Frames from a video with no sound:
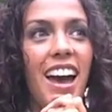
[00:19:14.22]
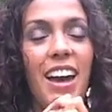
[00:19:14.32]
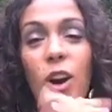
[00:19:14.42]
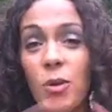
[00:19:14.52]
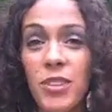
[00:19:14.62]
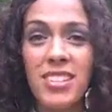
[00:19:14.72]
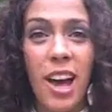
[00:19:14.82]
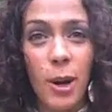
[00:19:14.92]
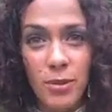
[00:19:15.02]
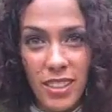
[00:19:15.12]
I hope this
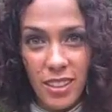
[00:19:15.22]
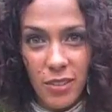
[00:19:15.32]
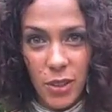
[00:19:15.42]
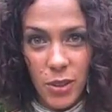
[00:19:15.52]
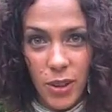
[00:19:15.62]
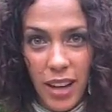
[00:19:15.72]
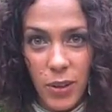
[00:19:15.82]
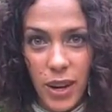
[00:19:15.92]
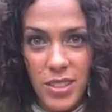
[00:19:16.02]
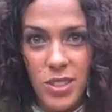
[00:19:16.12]
helped any of you who
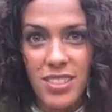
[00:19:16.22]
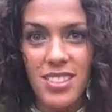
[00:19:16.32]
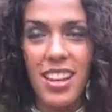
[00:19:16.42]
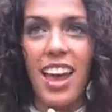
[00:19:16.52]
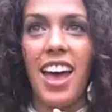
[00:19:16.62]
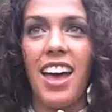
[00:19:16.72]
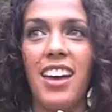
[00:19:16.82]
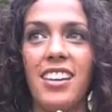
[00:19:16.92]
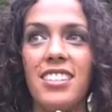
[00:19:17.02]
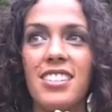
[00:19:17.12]
had questions,
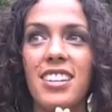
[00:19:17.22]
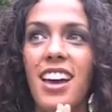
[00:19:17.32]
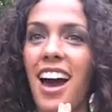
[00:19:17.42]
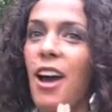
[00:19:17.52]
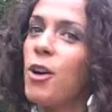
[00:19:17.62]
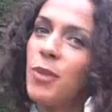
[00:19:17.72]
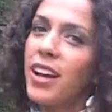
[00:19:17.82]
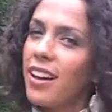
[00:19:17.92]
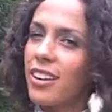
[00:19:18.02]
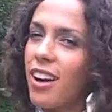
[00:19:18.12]
and I hope
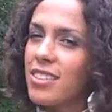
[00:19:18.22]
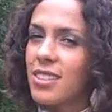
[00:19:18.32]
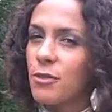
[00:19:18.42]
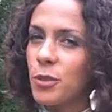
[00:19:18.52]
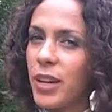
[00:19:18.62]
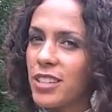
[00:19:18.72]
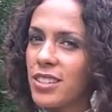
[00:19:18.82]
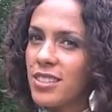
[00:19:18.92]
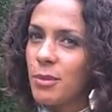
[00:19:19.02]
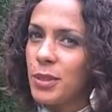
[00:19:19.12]
I got across the
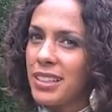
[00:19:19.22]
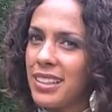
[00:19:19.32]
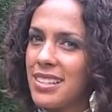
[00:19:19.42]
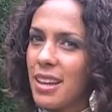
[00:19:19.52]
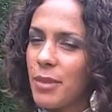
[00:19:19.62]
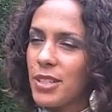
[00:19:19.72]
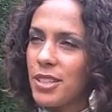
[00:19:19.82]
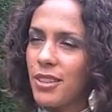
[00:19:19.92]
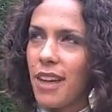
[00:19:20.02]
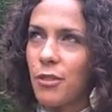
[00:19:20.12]
information as completely as I meant
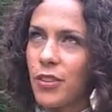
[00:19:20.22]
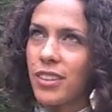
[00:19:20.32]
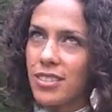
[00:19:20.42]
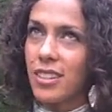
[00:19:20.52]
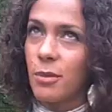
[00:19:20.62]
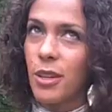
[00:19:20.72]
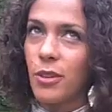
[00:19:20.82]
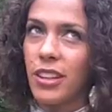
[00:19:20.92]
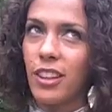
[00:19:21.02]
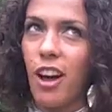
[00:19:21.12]
to. I have a feeling this is going to
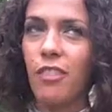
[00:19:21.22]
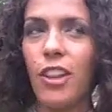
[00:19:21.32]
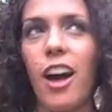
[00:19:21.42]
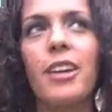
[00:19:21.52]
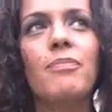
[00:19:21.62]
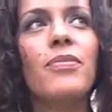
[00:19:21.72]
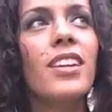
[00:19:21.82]
be a really long vlog.